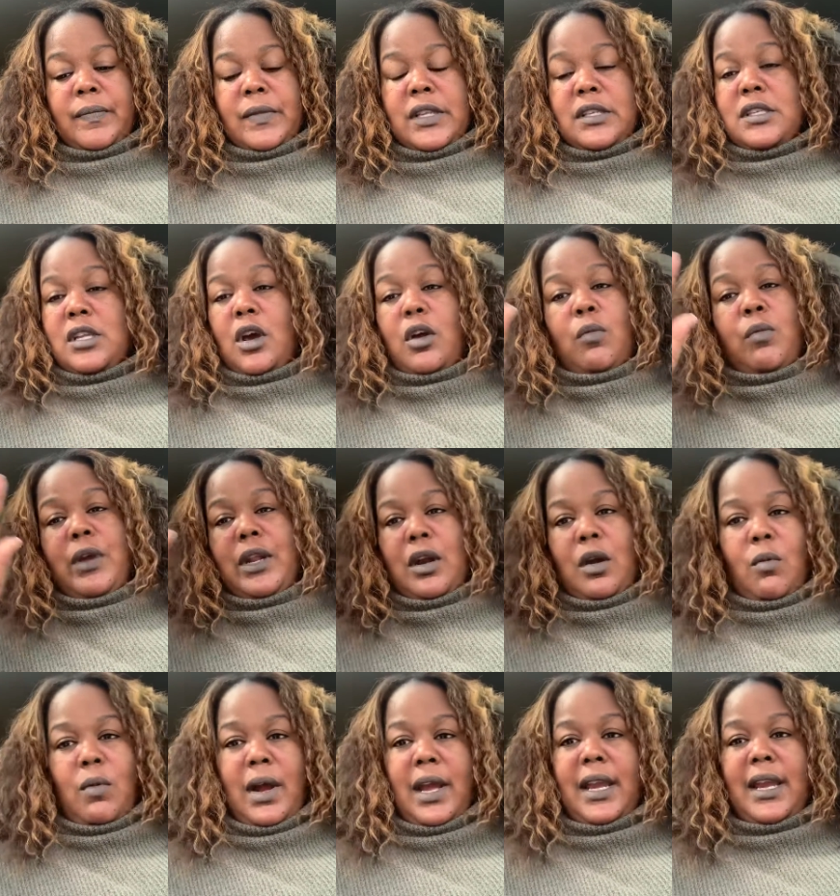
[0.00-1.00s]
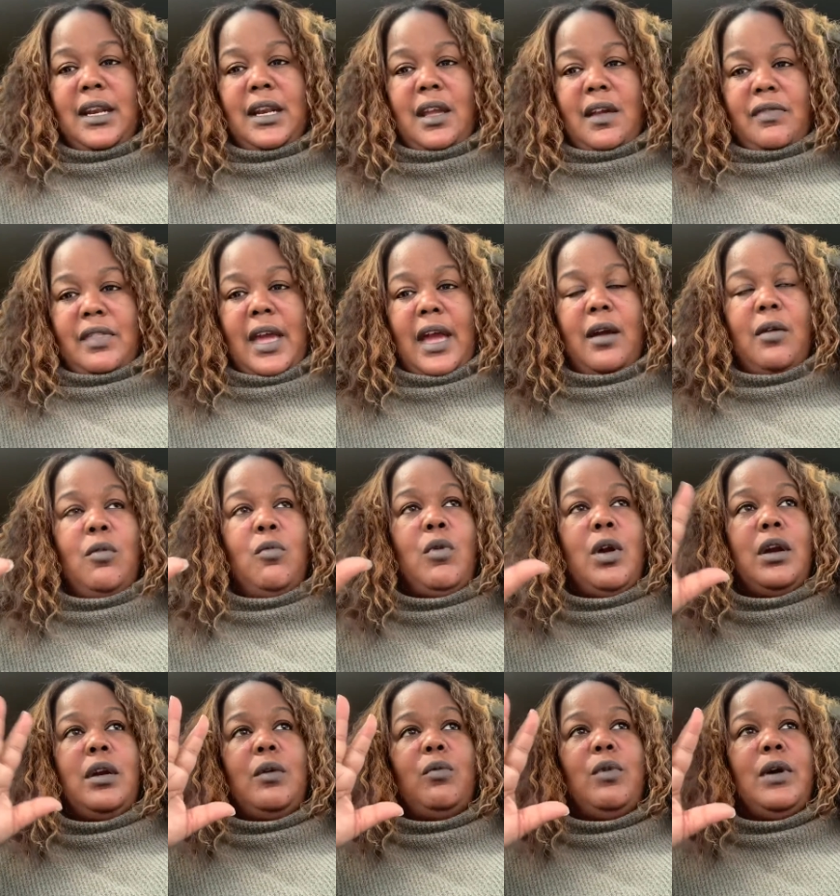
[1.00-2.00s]
so we don't want any of that
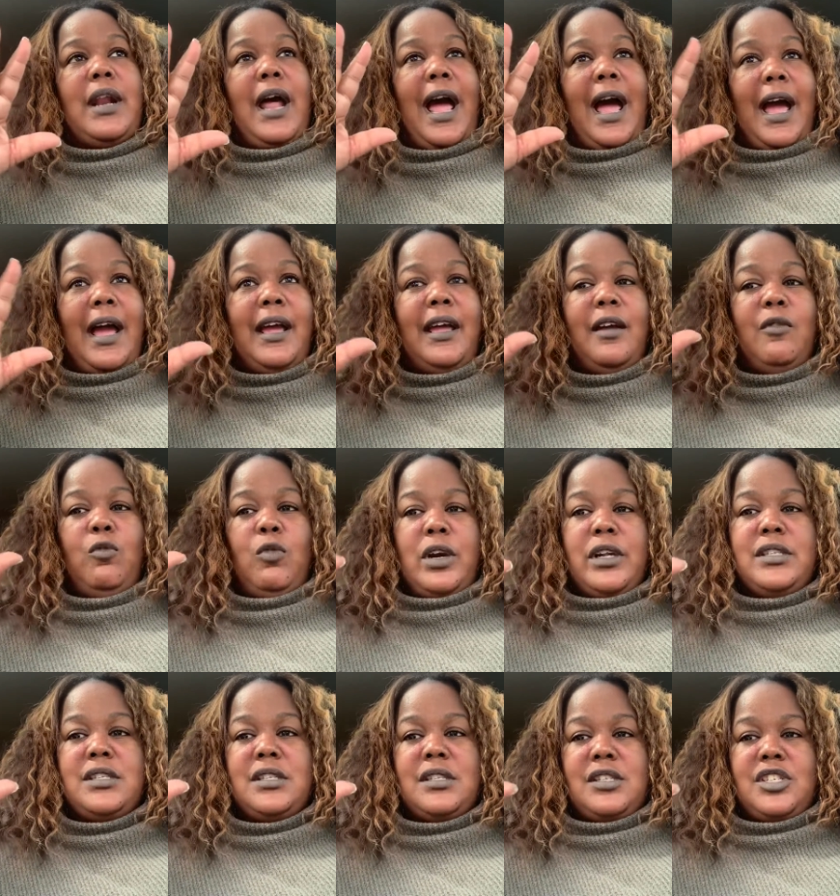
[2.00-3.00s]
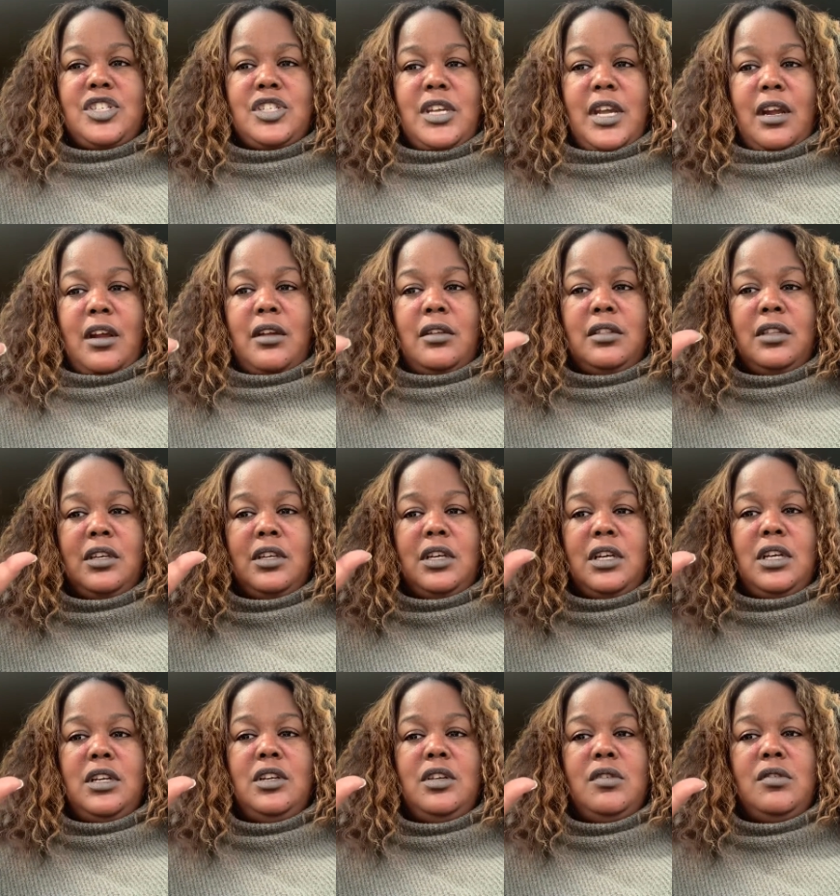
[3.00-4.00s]
what what i want to share the
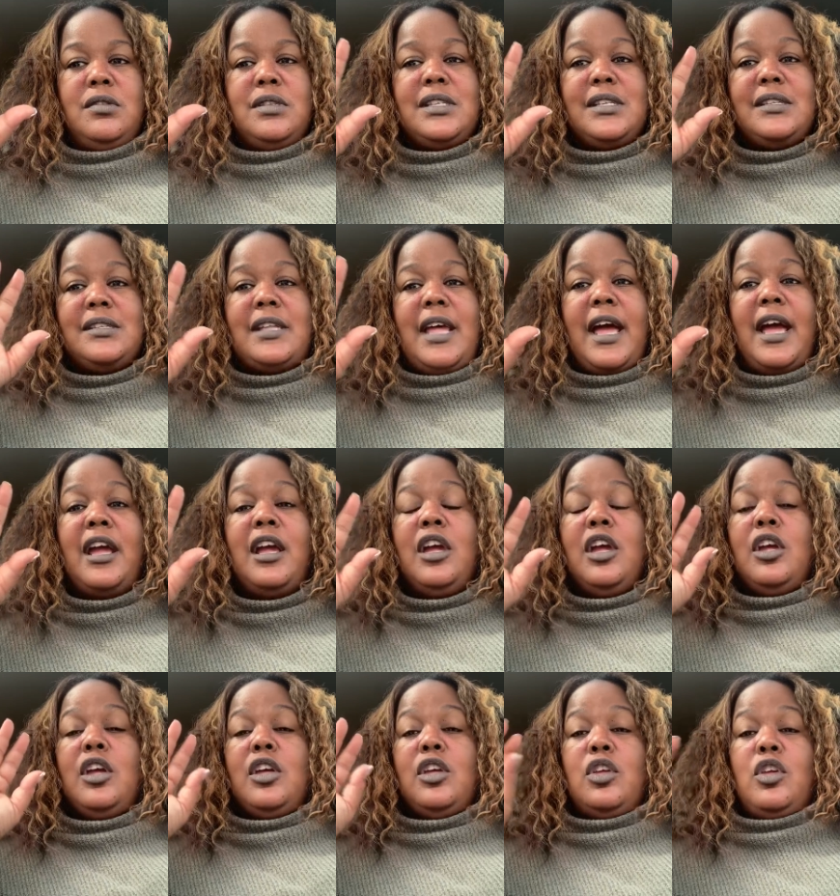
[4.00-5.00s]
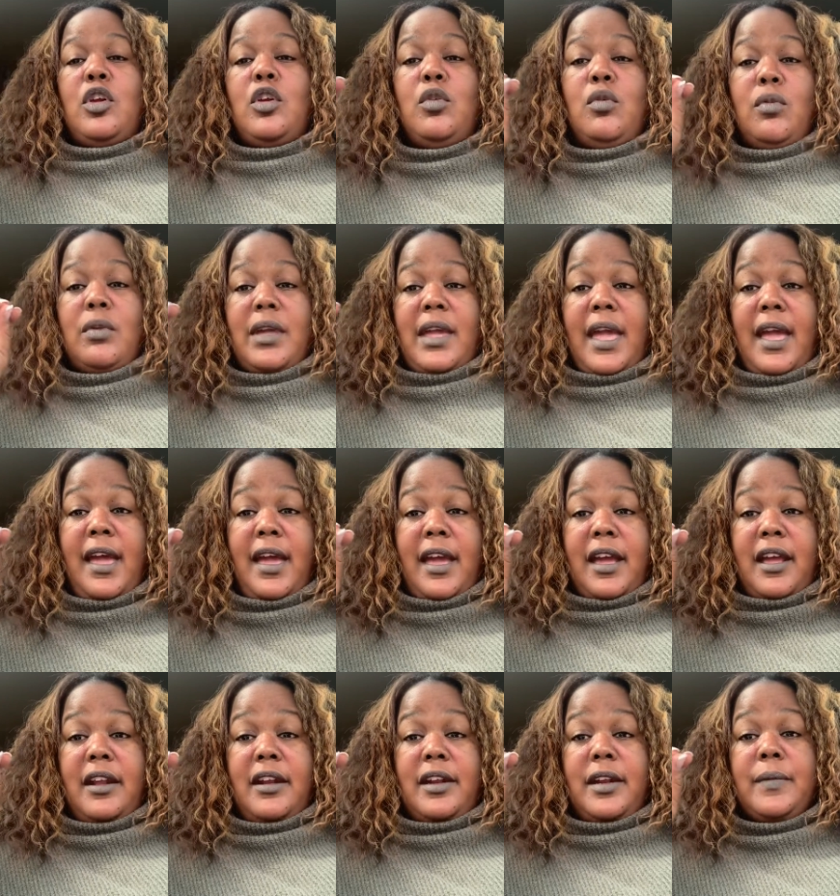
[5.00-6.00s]
good news is that you
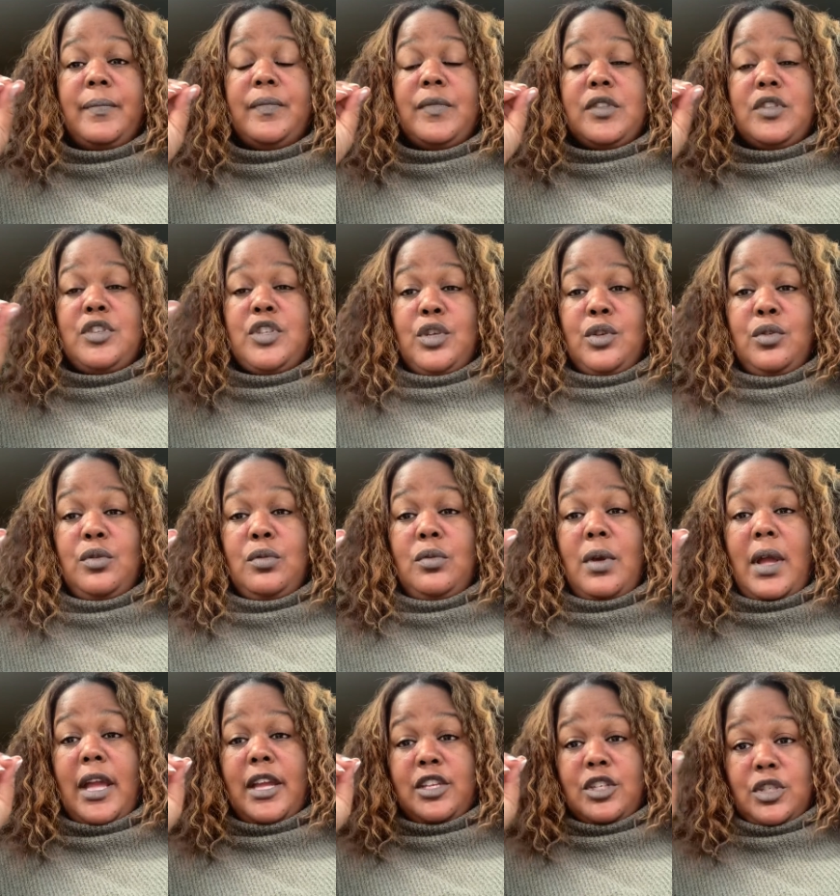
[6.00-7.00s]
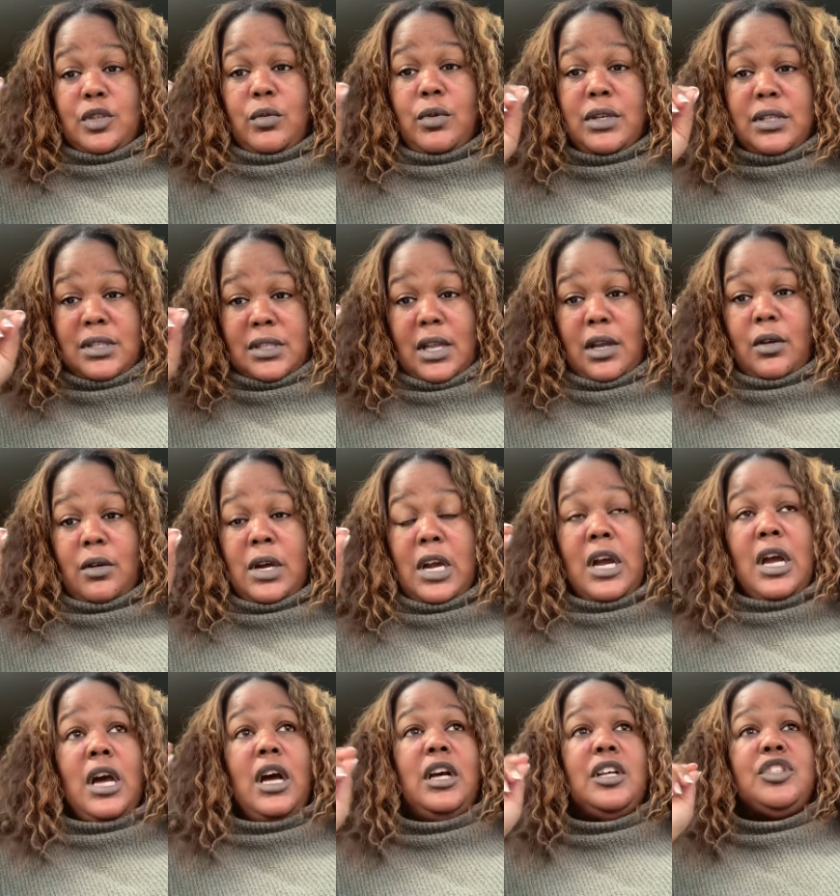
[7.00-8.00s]
can do a short sale
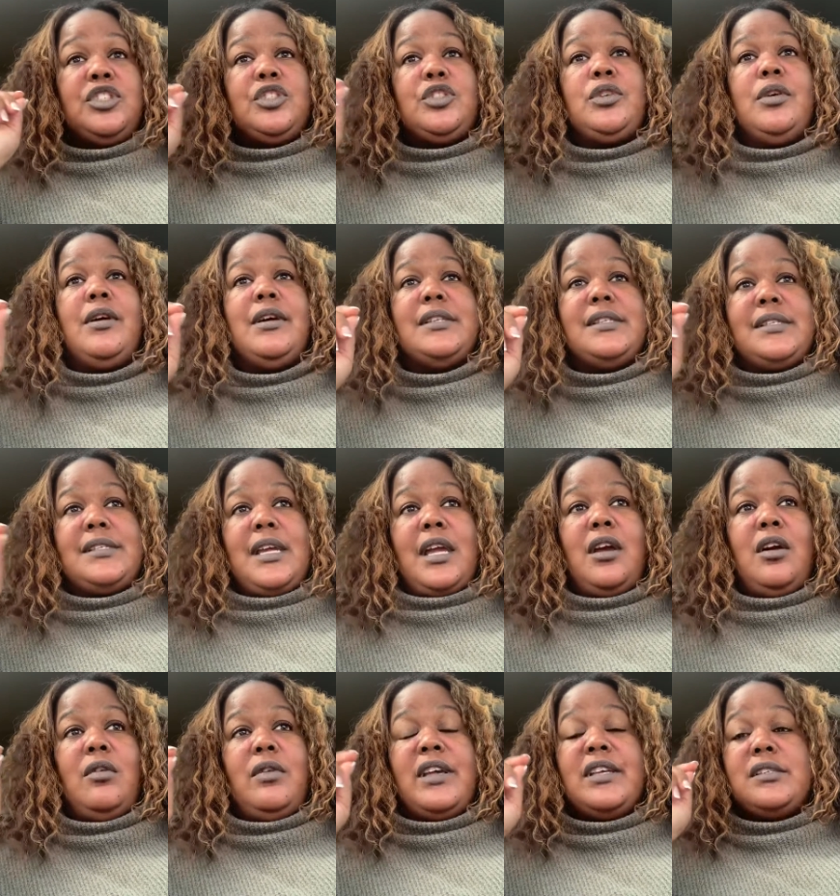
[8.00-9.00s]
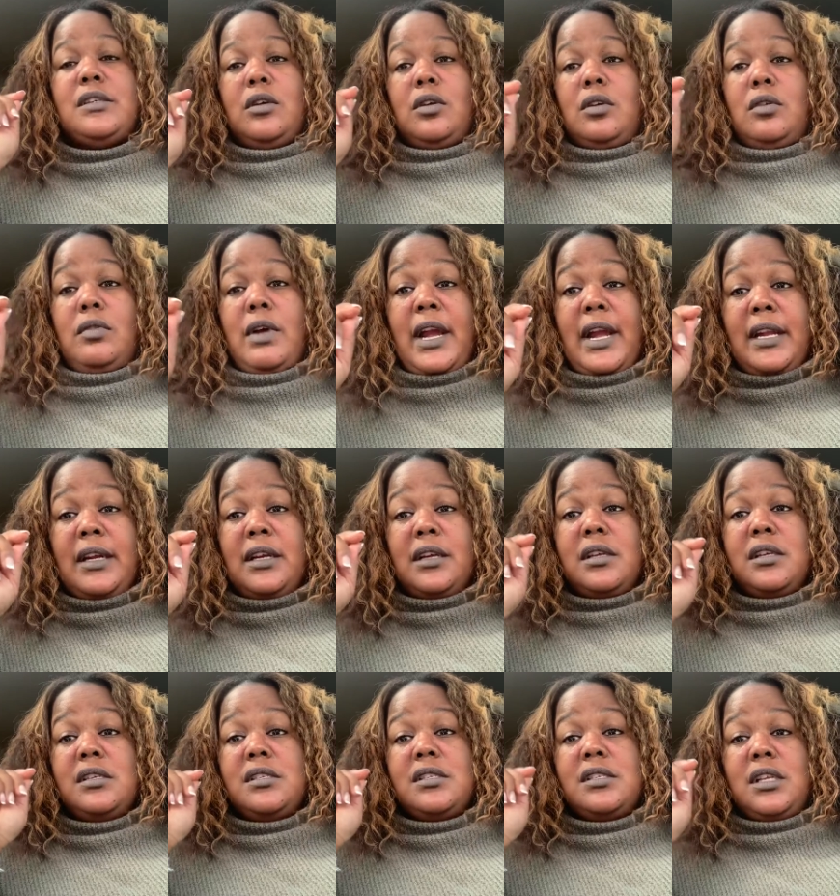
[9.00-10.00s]
a short sale is a great
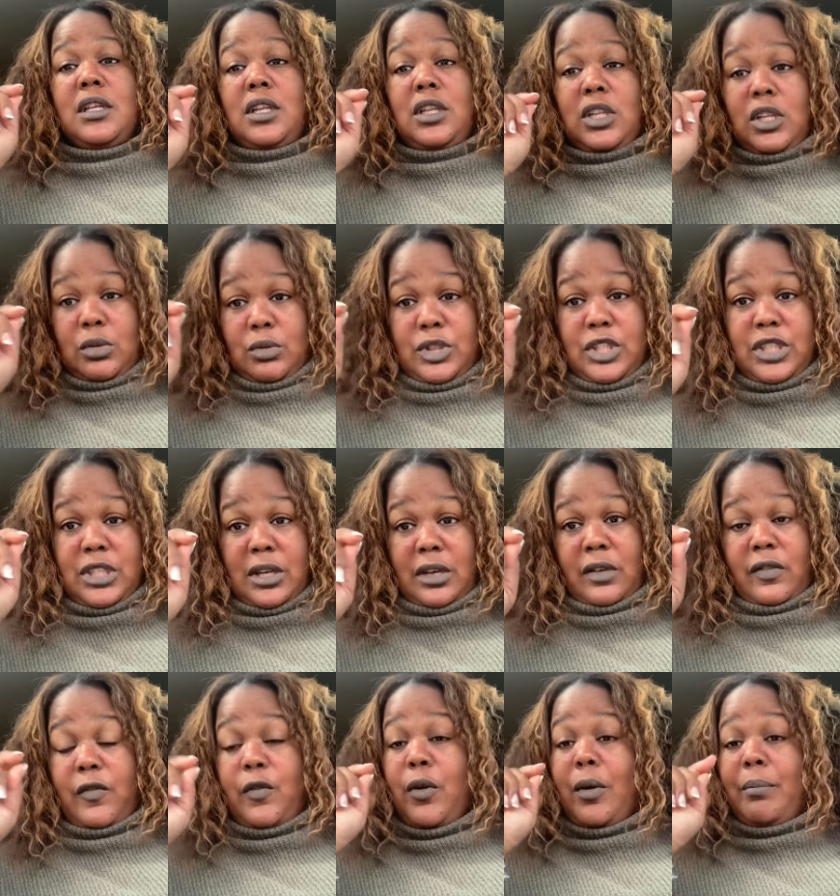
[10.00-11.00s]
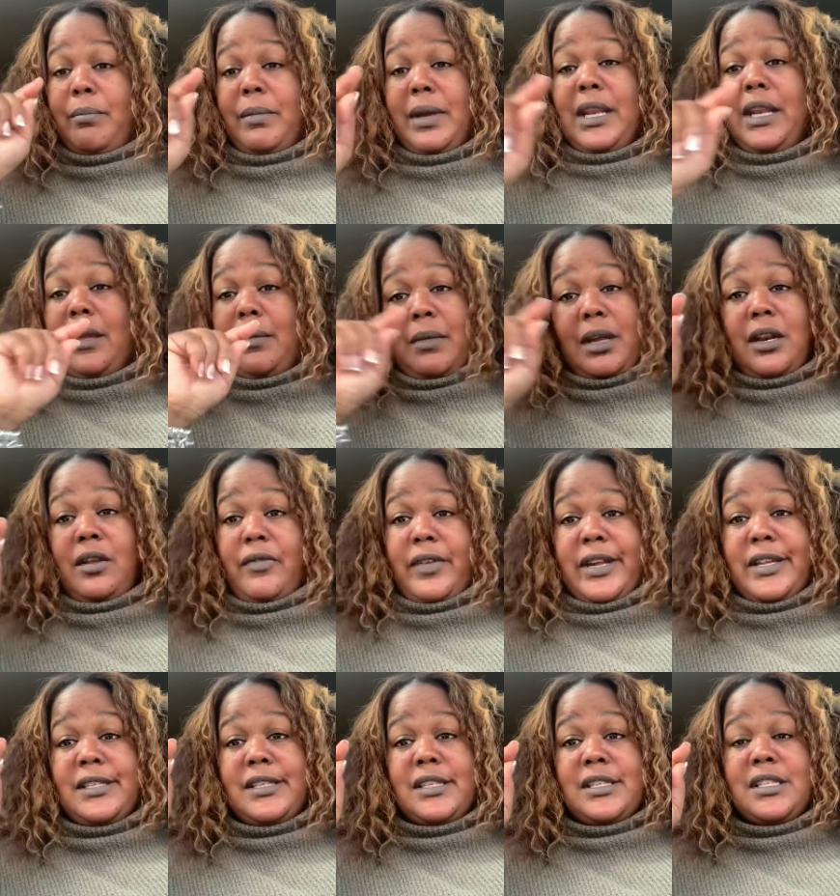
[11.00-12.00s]
solution for many many
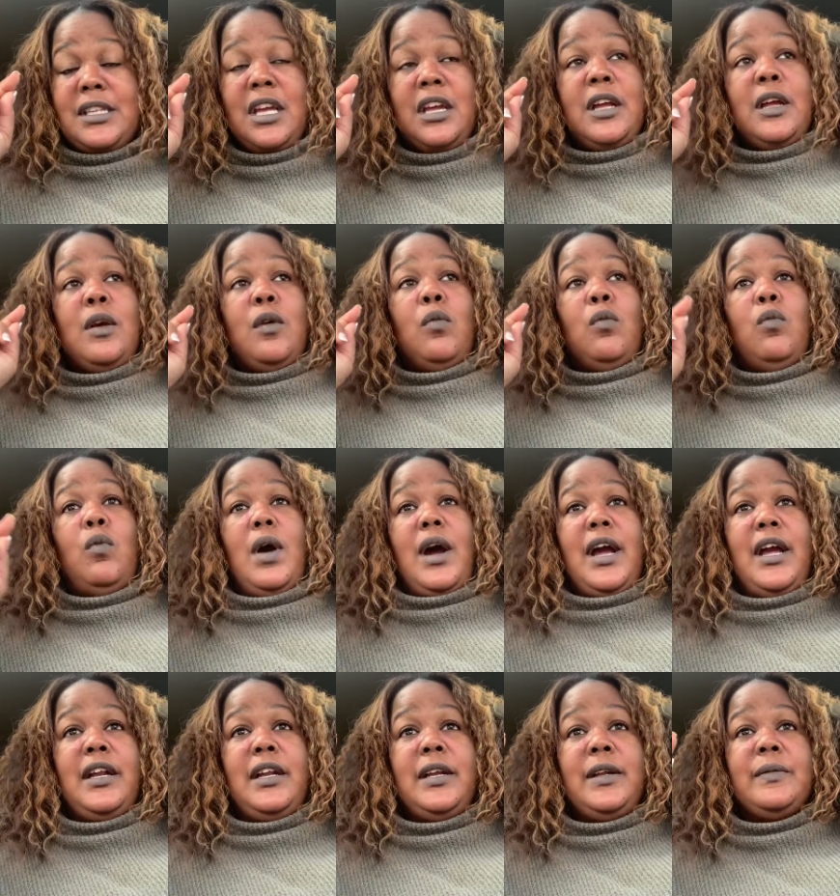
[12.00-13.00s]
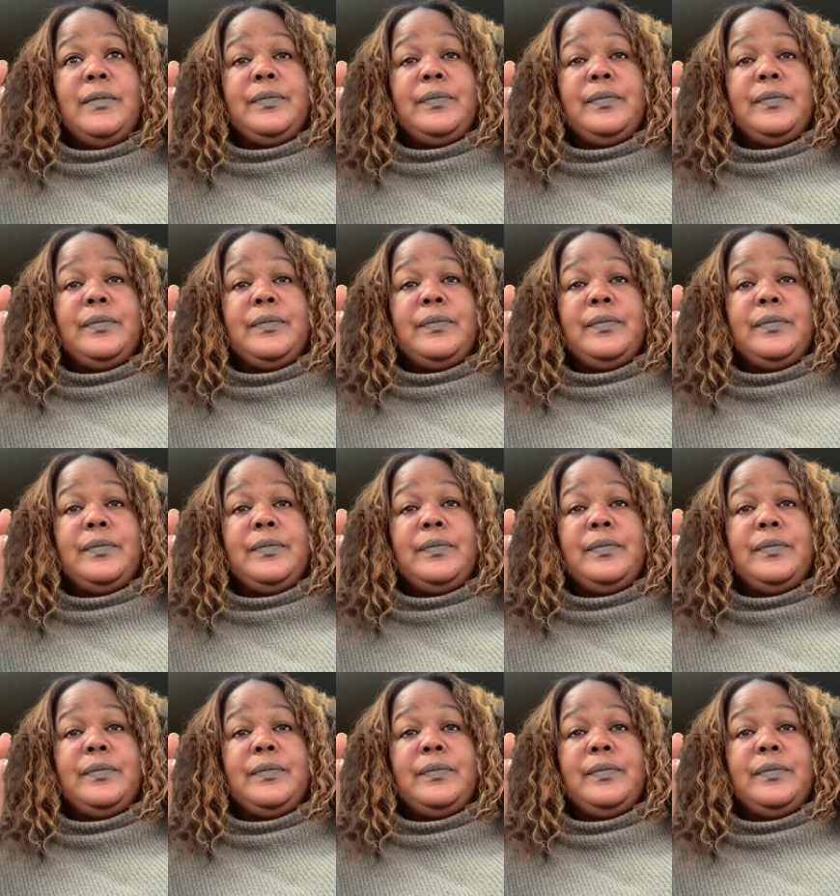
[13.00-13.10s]
reasons one,